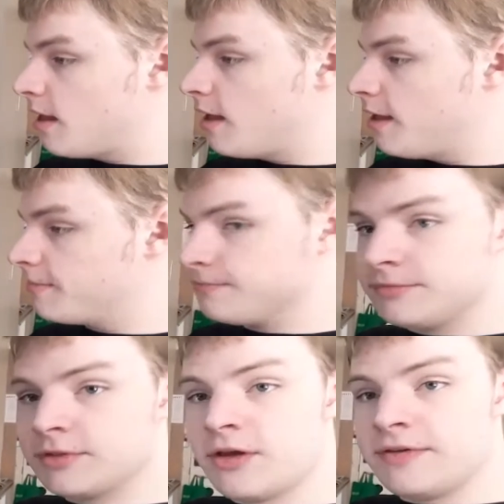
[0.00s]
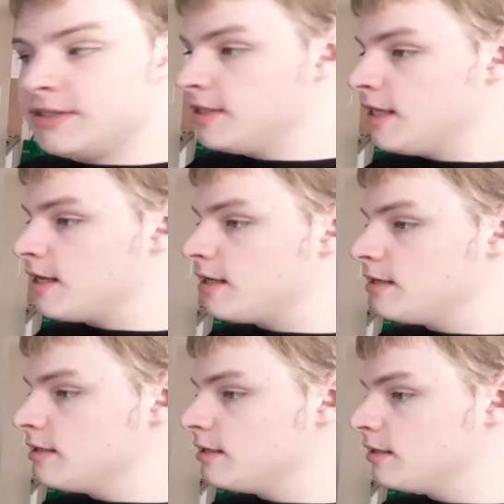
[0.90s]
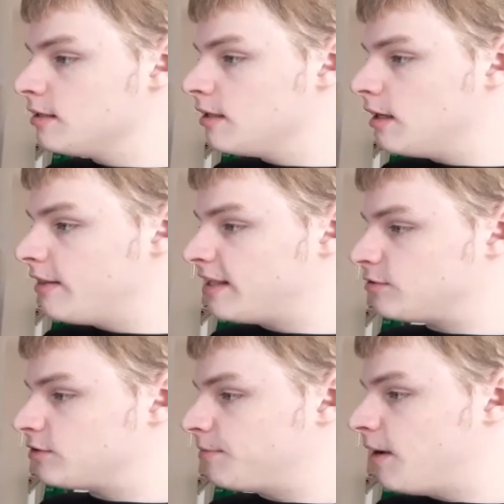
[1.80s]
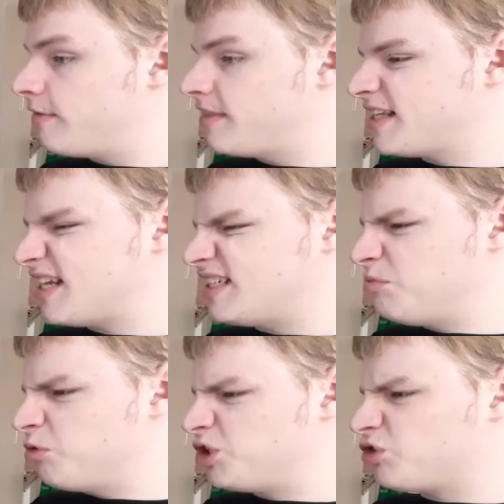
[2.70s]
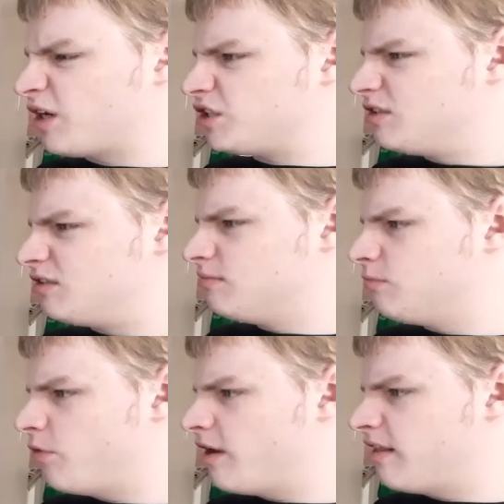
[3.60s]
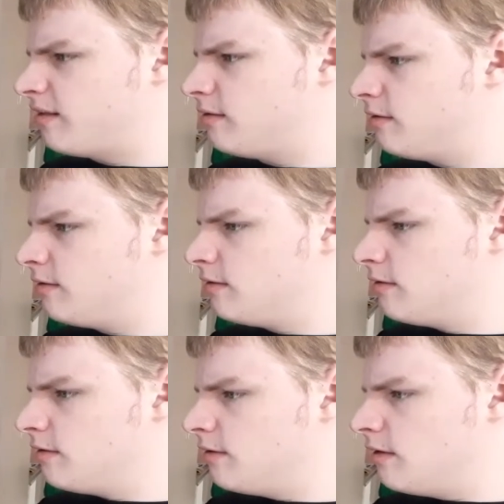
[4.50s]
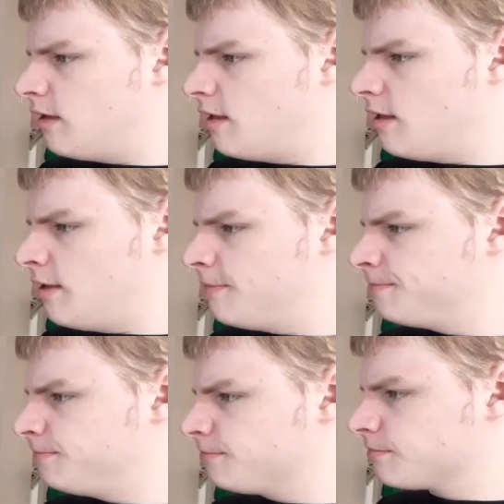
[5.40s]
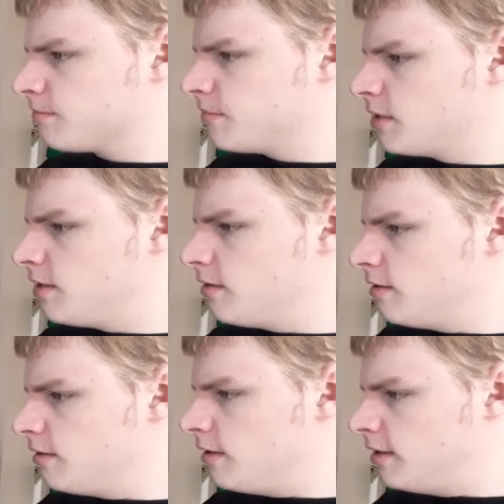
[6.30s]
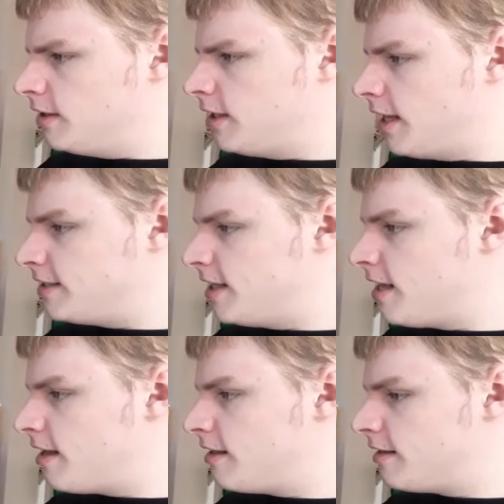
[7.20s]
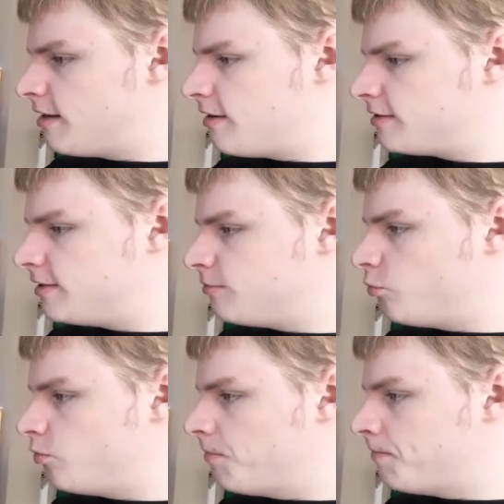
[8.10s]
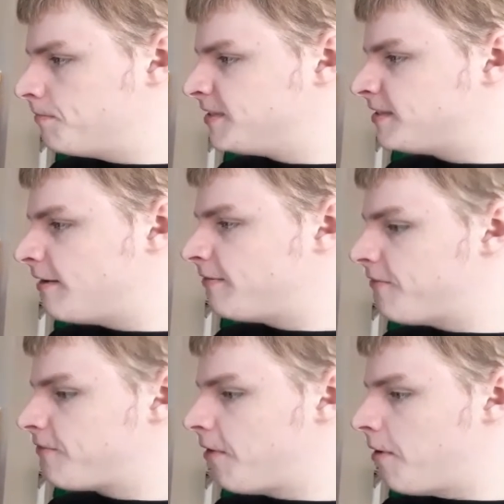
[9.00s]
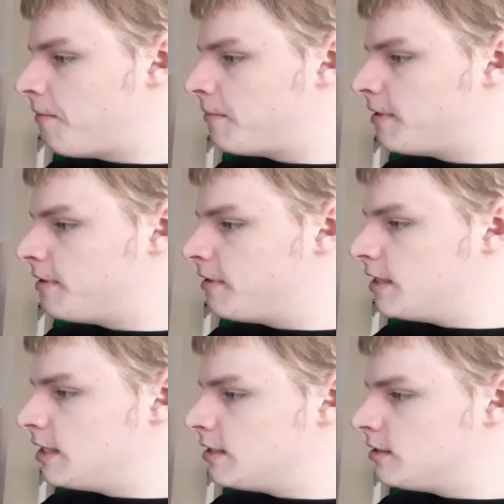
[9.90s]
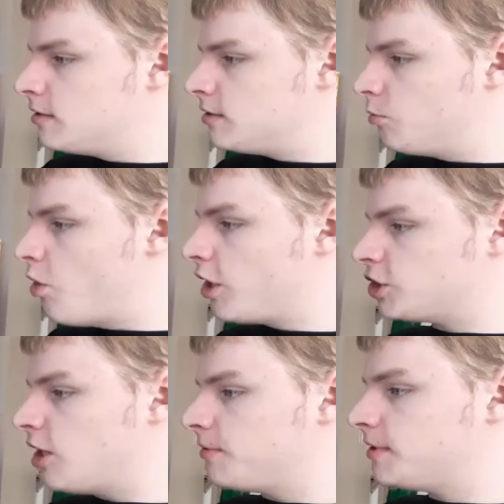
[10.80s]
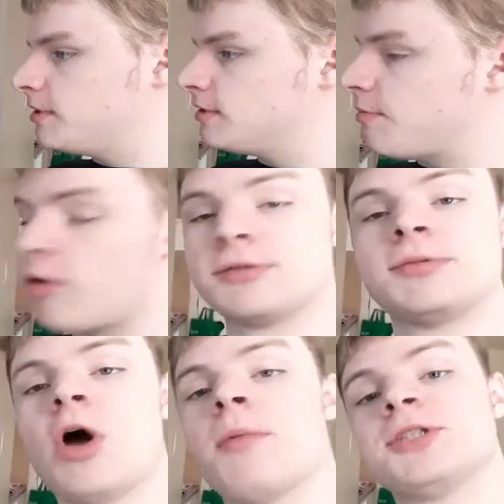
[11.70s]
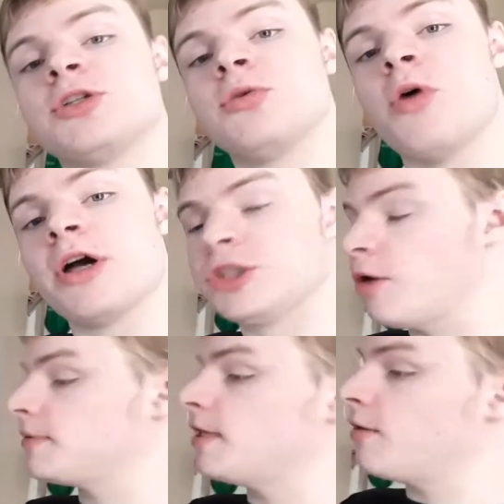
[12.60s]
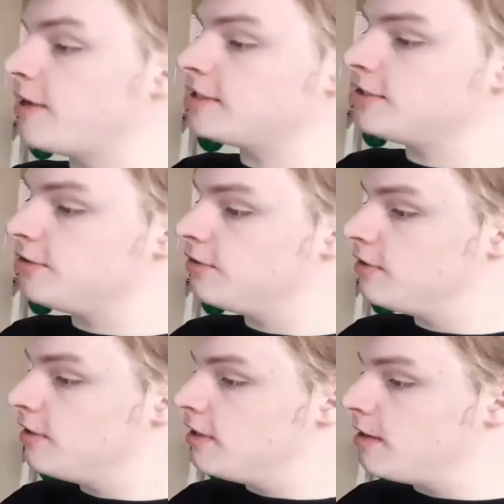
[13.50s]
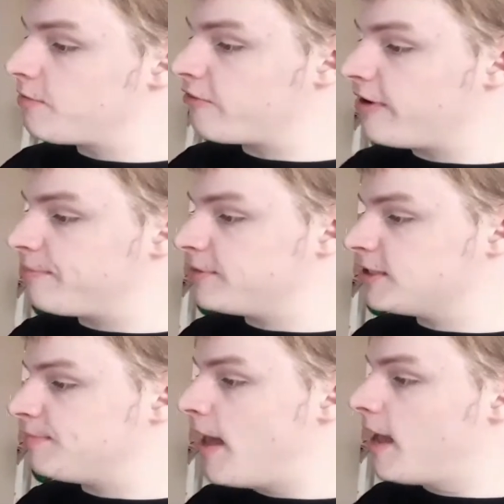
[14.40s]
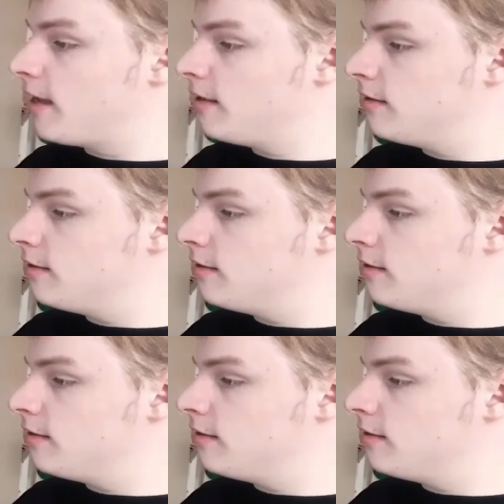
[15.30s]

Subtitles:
Over here, that's also part of it. That's actually more instructions, more than anything. And here, there are some stuff from some workshops, some optional workshops I went to a number of weeks back